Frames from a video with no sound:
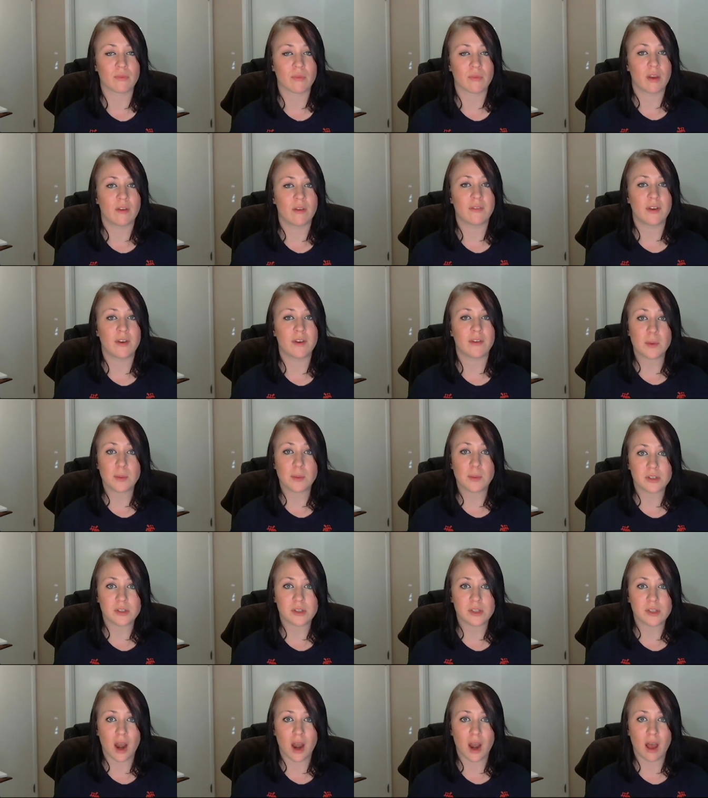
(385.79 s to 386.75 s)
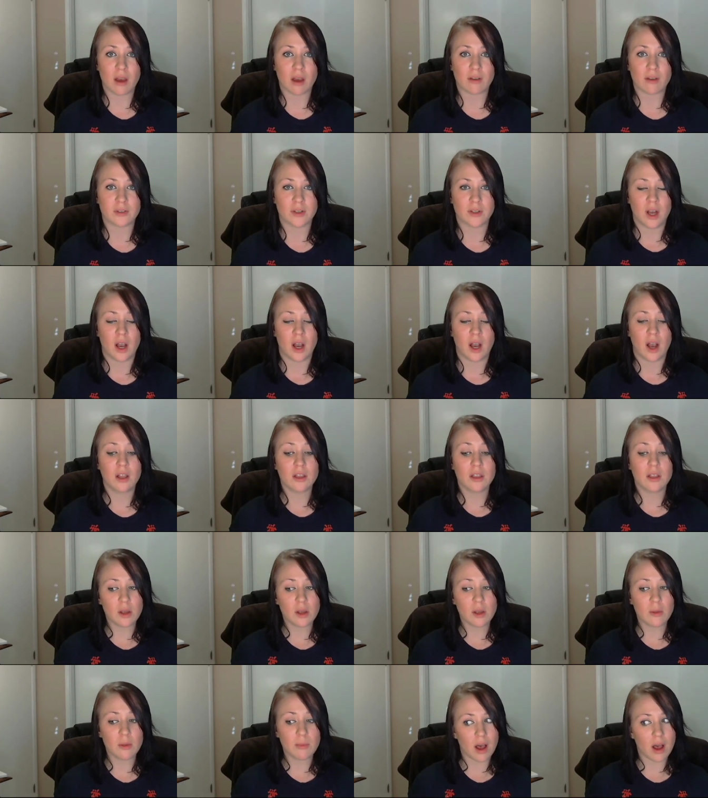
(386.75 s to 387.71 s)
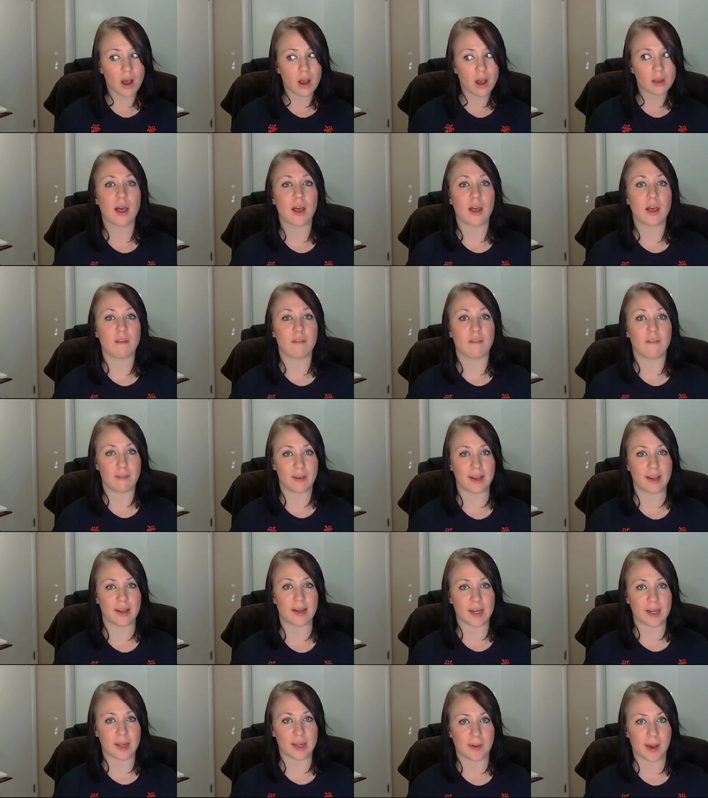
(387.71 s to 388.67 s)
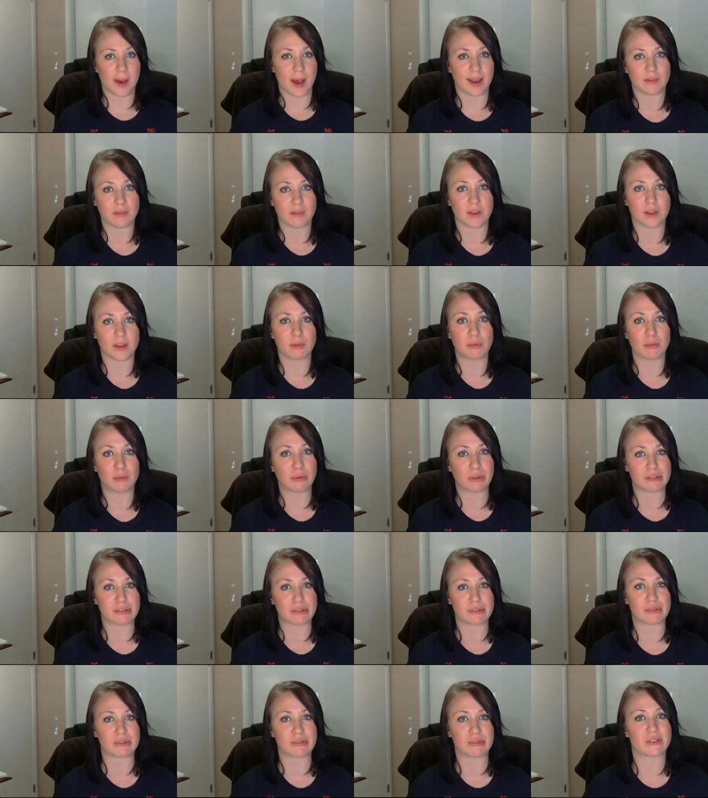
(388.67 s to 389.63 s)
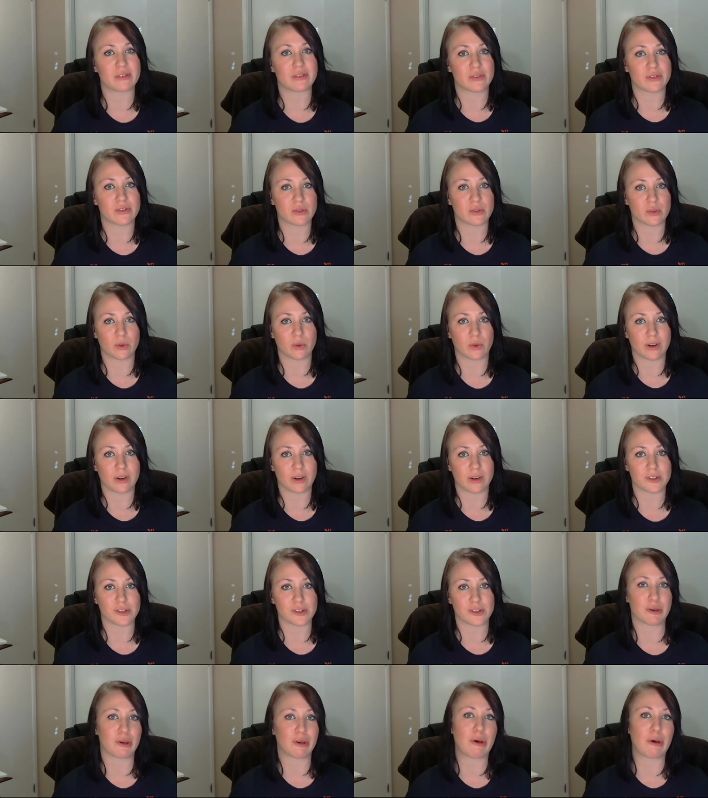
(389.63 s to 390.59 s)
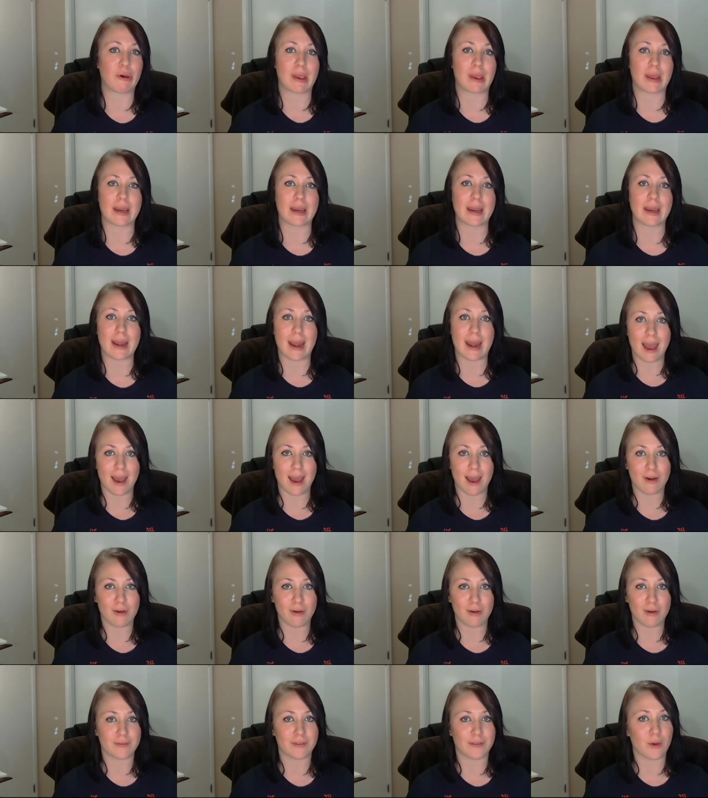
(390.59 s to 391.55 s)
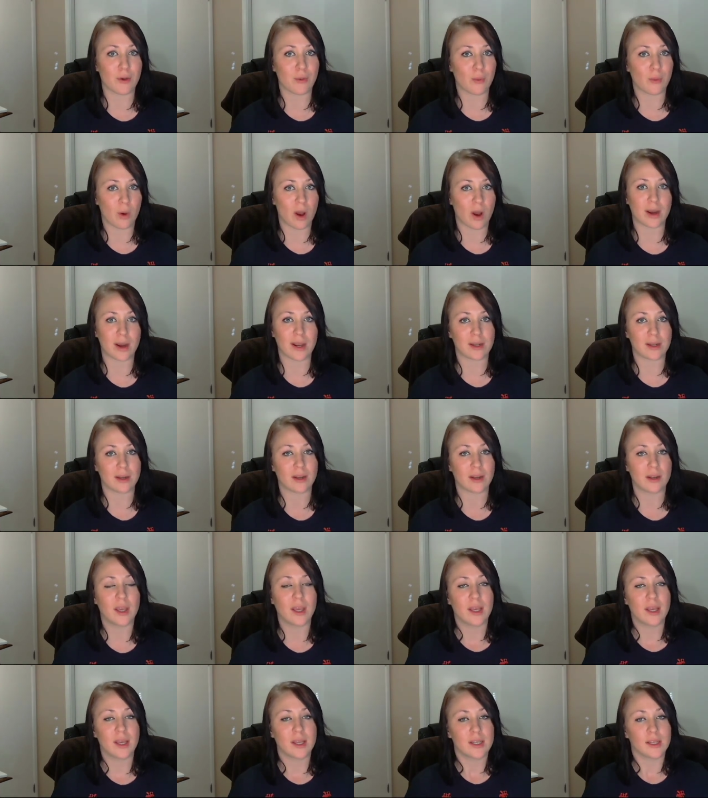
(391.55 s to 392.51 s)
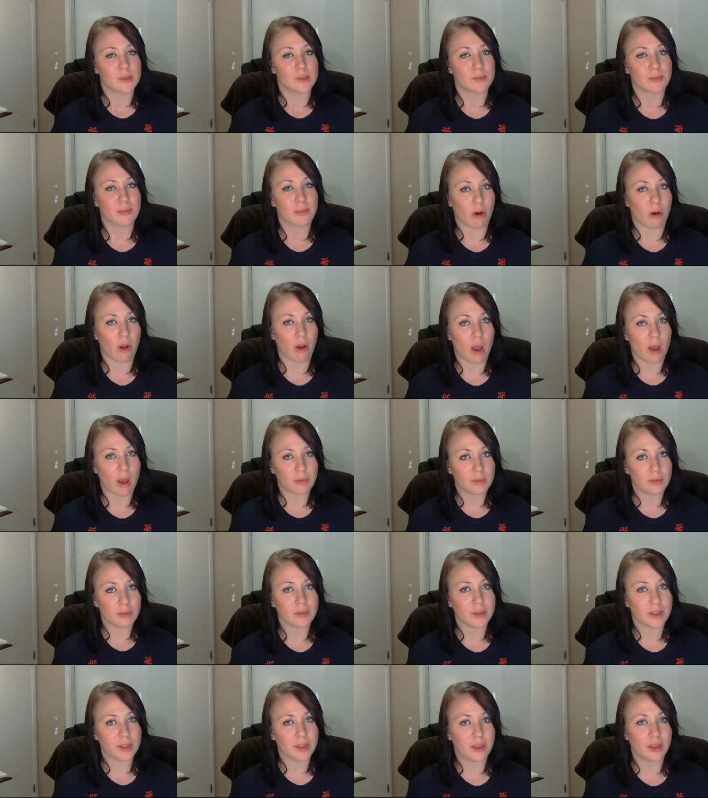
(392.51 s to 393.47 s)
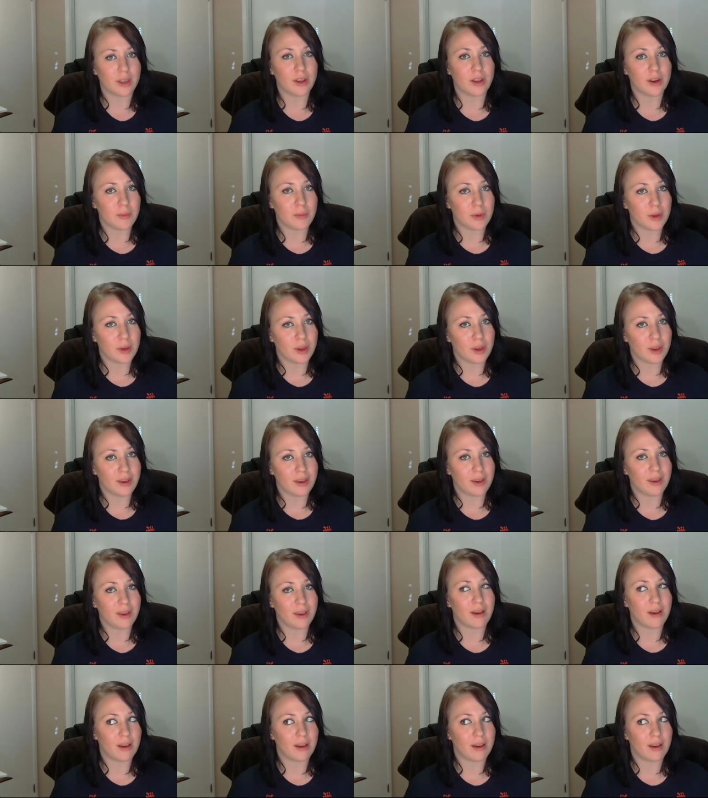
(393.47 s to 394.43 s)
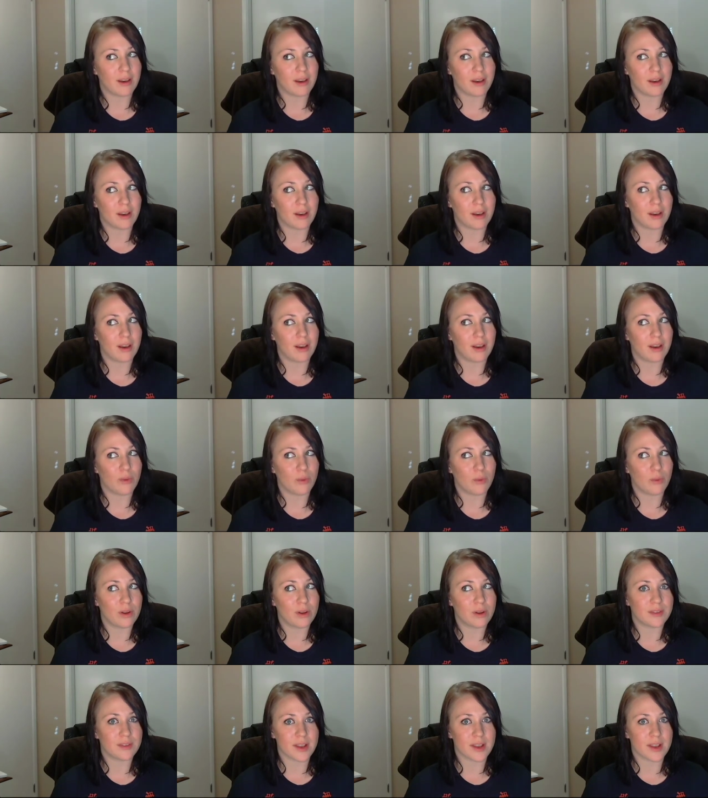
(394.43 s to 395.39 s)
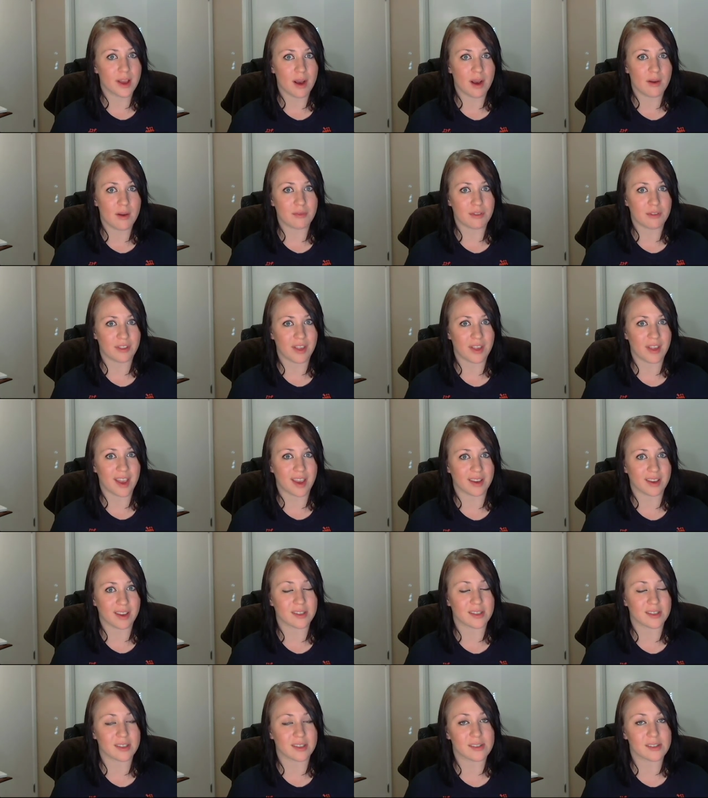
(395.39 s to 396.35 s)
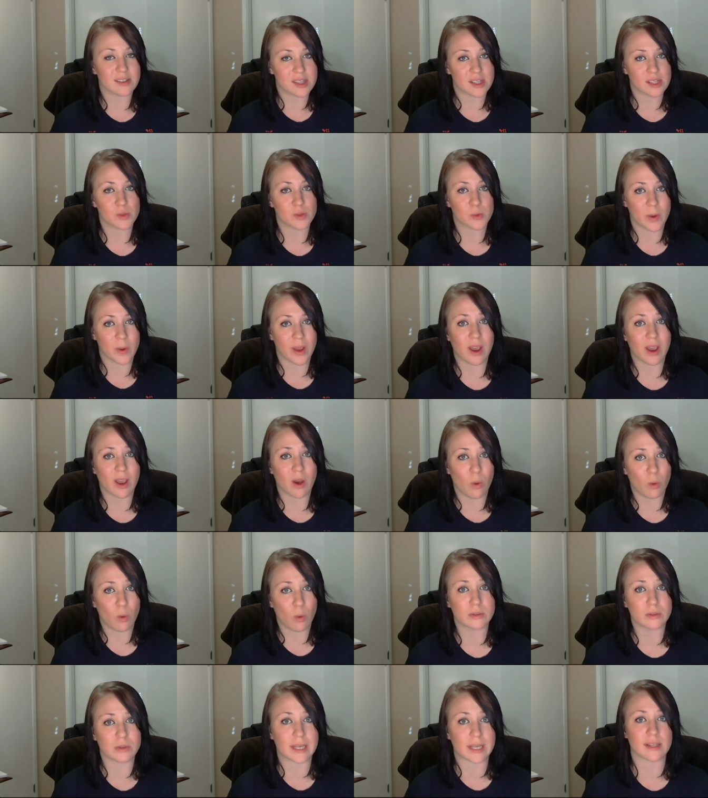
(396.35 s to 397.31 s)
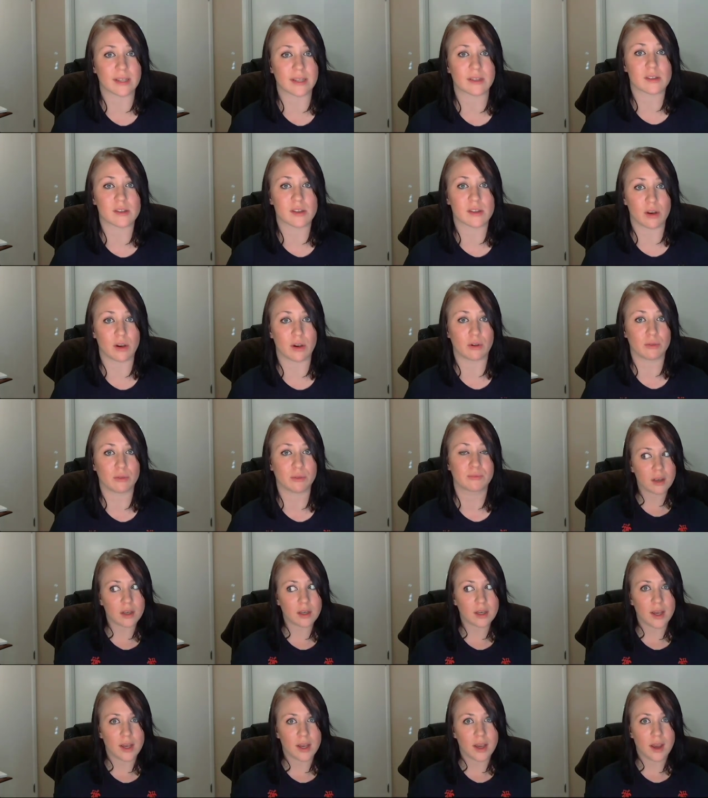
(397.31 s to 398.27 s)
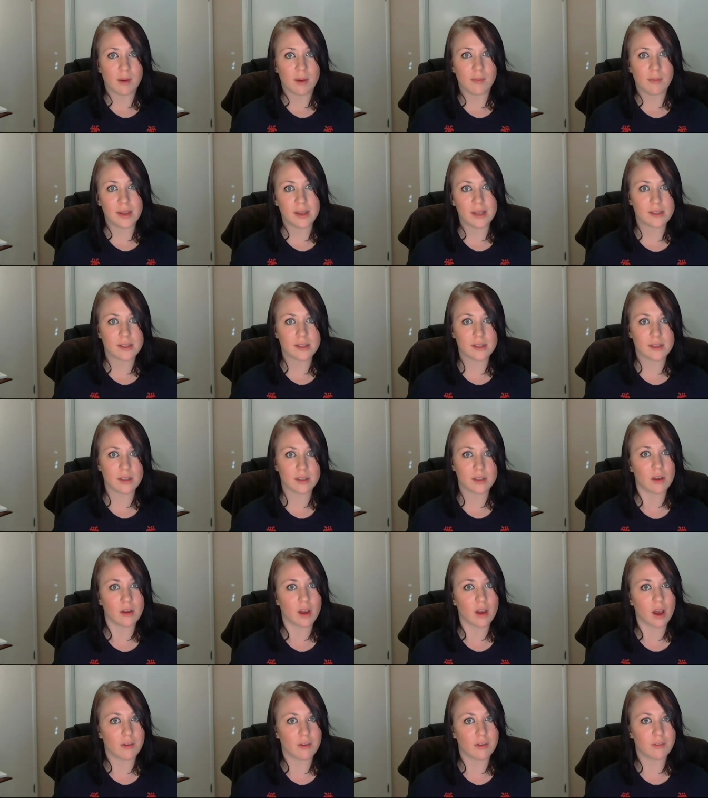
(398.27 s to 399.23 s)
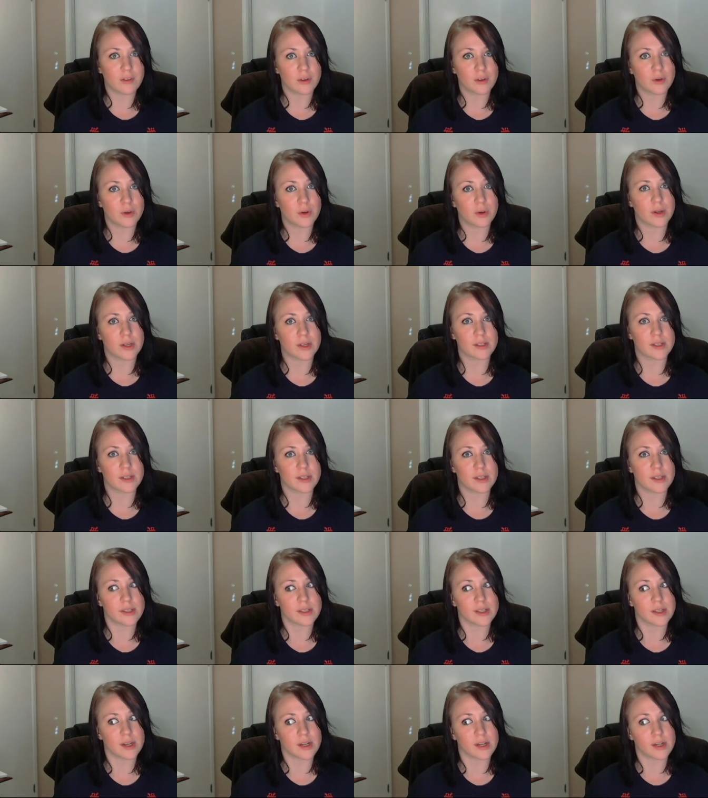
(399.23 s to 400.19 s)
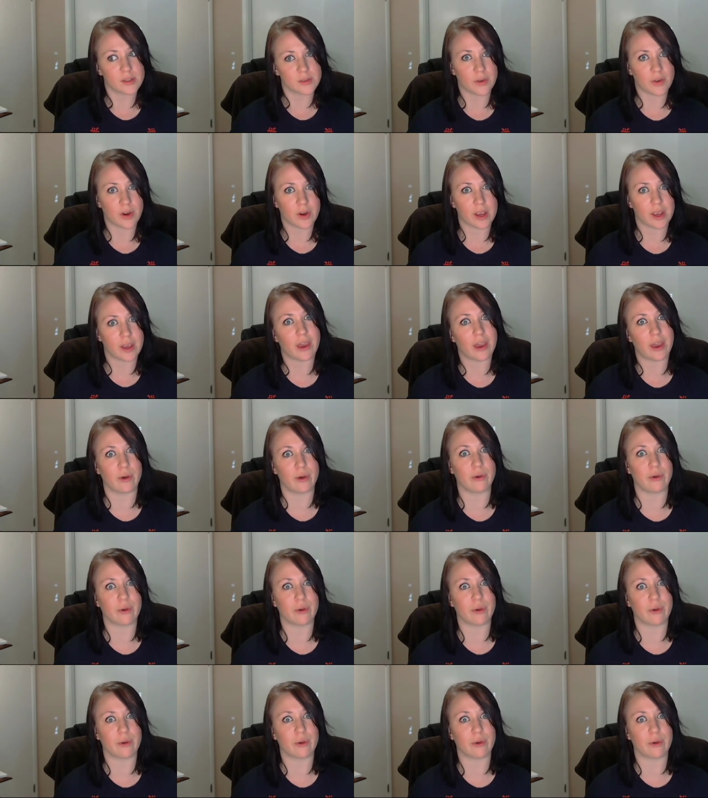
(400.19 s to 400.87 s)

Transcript: fifty percent off a little monk vanity pet at the Blizzard store. So go get it now if you want it. It's probably going to be a, a one-time thing because this week only. So it makes little kung fu noises and it's freaking cute.